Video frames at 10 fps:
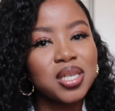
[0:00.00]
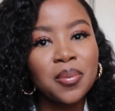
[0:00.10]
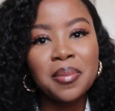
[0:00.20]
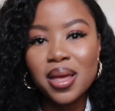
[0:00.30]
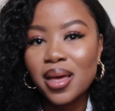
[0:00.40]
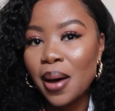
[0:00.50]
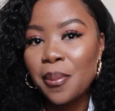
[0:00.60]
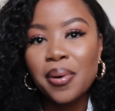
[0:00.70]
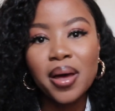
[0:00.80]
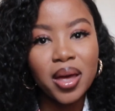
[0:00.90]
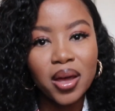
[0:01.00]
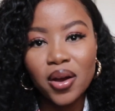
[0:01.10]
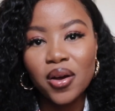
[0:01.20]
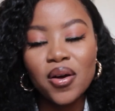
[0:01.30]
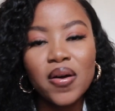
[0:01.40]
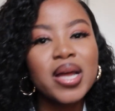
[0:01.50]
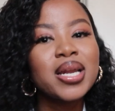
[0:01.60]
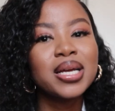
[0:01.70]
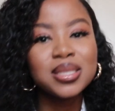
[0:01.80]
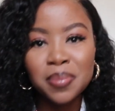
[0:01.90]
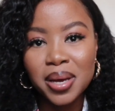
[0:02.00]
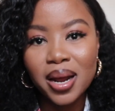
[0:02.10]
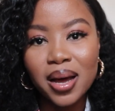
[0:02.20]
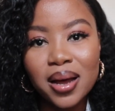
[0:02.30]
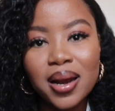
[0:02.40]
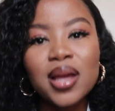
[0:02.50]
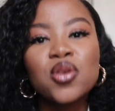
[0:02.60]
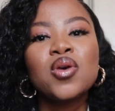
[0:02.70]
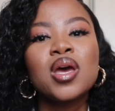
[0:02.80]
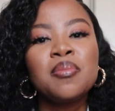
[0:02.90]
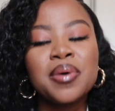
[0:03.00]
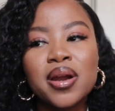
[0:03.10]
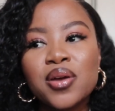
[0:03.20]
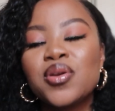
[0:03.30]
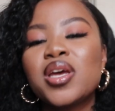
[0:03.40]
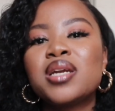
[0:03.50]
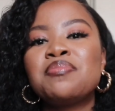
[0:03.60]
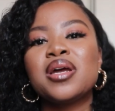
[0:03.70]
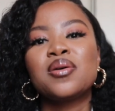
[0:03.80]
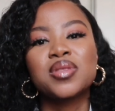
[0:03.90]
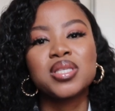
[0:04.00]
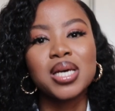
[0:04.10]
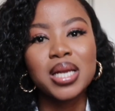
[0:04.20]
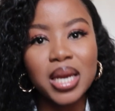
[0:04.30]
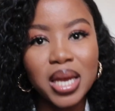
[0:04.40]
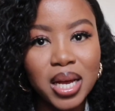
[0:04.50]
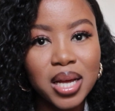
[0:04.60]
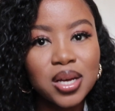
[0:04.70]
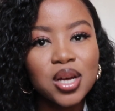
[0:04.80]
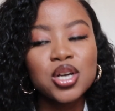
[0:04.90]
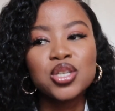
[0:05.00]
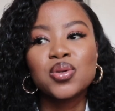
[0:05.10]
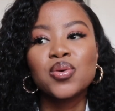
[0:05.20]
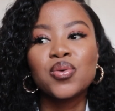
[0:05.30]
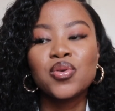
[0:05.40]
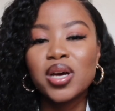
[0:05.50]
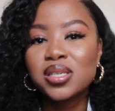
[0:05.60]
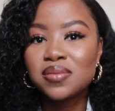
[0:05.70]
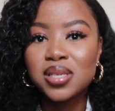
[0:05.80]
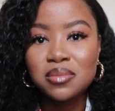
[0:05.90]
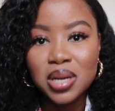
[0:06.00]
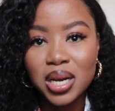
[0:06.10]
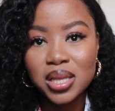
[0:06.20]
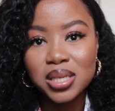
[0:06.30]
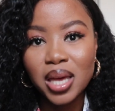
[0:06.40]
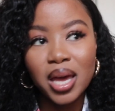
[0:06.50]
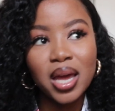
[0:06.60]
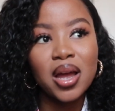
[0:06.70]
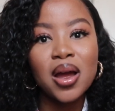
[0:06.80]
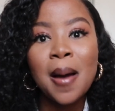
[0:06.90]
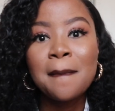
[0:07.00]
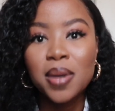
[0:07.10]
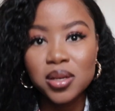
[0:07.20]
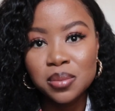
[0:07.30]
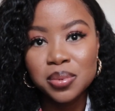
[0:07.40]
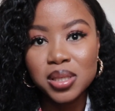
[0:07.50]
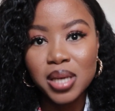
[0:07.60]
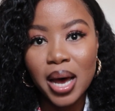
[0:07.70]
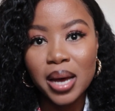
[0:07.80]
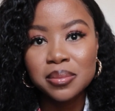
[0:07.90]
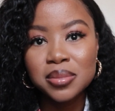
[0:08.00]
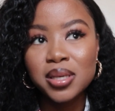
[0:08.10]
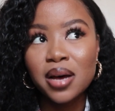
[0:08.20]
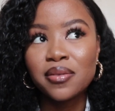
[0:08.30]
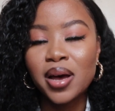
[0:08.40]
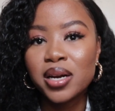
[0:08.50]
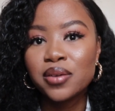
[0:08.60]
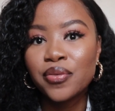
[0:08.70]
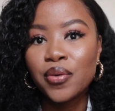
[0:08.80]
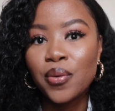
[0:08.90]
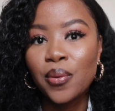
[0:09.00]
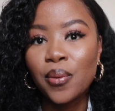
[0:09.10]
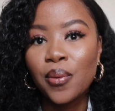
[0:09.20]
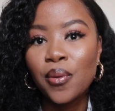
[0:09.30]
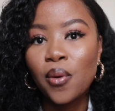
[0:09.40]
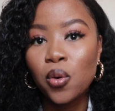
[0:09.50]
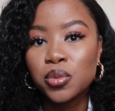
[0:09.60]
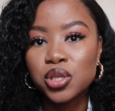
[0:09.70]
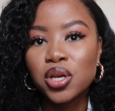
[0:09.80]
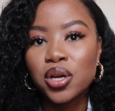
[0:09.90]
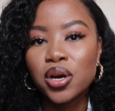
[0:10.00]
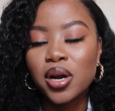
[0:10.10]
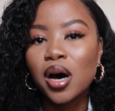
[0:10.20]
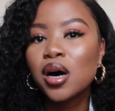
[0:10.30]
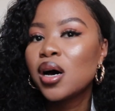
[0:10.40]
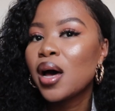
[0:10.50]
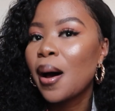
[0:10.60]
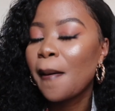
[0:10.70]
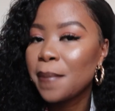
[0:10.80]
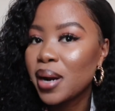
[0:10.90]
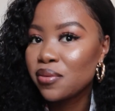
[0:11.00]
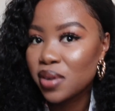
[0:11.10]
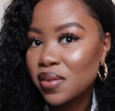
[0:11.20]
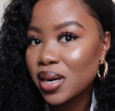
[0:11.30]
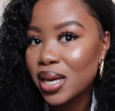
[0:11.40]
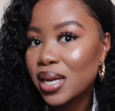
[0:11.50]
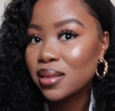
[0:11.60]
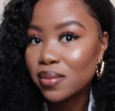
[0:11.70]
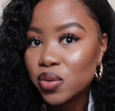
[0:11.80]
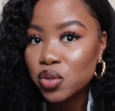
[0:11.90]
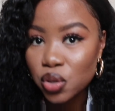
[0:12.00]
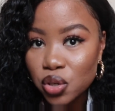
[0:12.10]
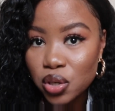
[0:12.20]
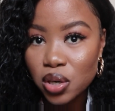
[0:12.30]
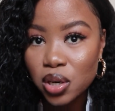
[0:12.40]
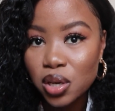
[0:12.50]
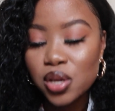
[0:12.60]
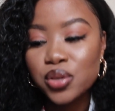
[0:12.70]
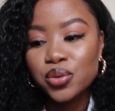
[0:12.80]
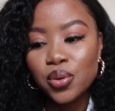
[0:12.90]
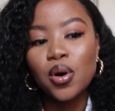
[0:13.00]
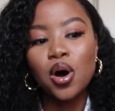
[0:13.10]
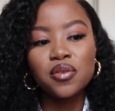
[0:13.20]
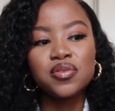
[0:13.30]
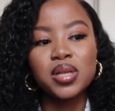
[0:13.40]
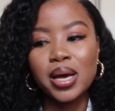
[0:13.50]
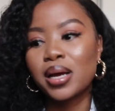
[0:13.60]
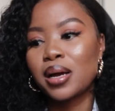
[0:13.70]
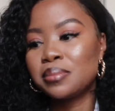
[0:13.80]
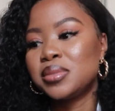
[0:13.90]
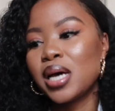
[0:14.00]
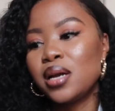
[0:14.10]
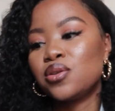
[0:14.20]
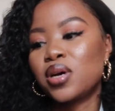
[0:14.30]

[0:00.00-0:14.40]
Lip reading: makeup, hair, it gets better. Like, you get better. You get better with technique. So you guys have seen me lay this hair multiple times. I've had it for almost a year now, but I've never laid it this good. So obviously, like, I'm telling you